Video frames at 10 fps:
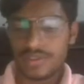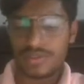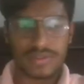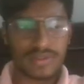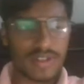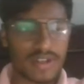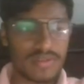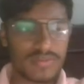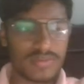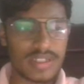so
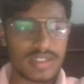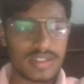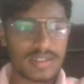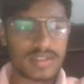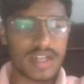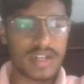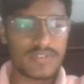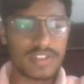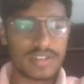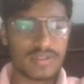now let's
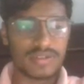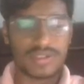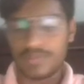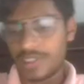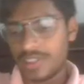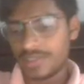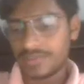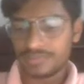start with the solution part.